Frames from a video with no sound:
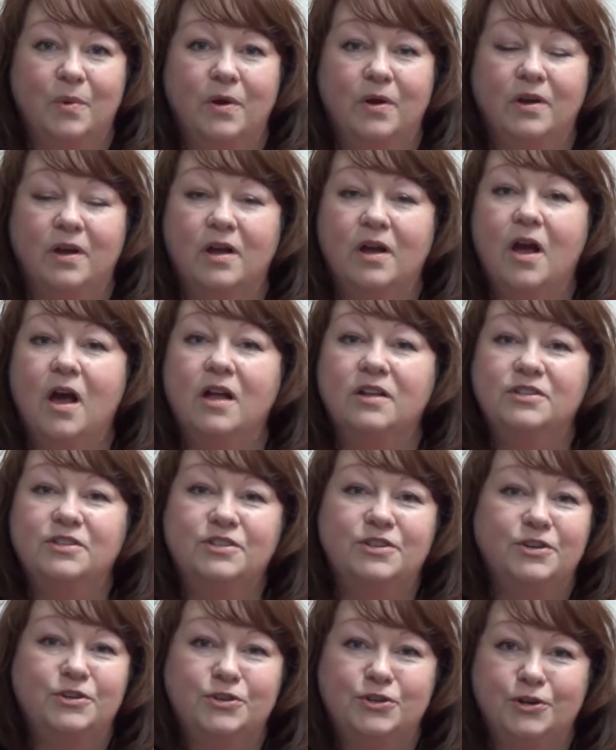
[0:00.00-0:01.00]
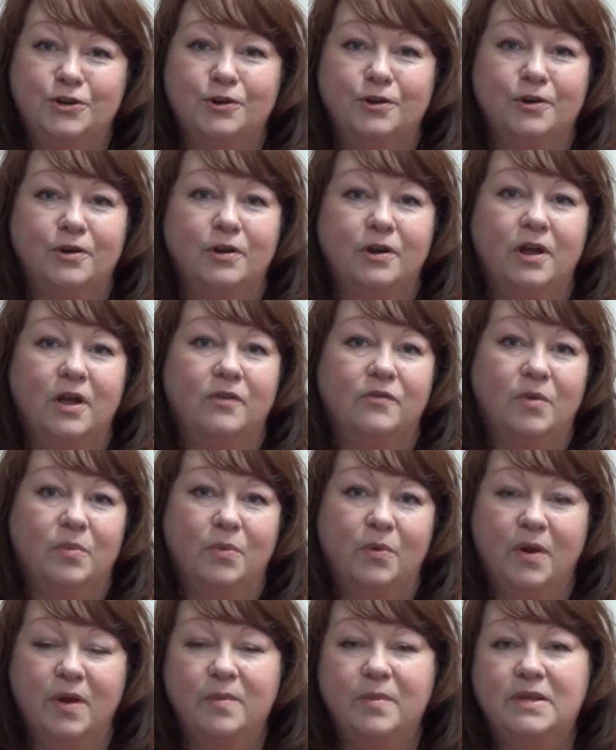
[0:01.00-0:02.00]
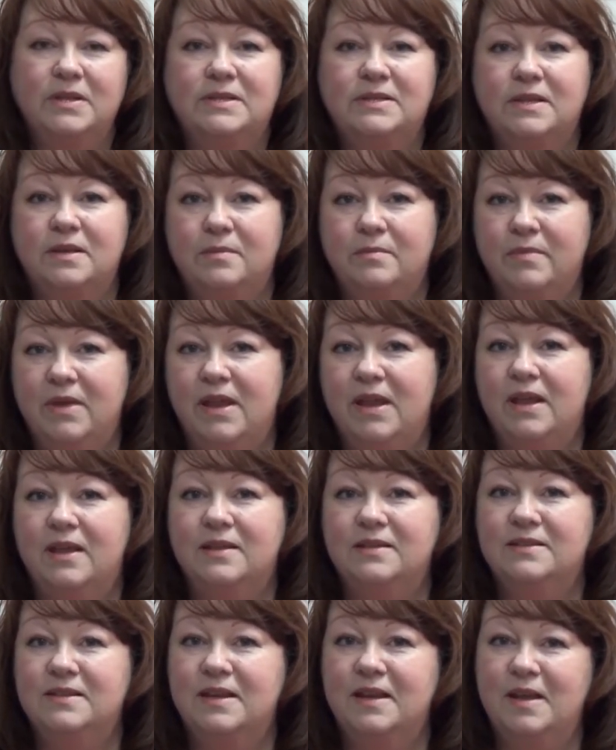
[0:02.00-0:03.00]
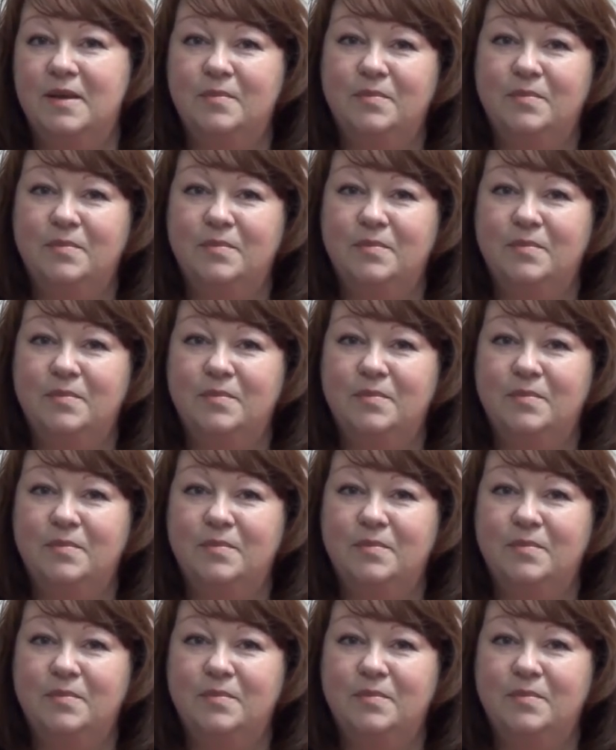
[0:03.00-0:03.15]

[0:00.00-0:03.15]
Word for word: We're in a constant turn of appointments and meetings and